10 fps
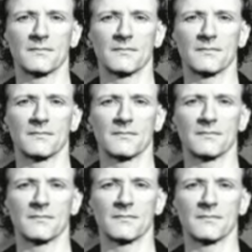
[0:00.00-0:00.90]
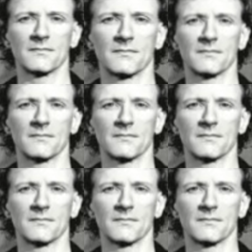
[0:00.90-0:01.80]

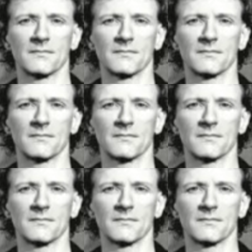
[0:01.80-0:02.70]
Nothing is said.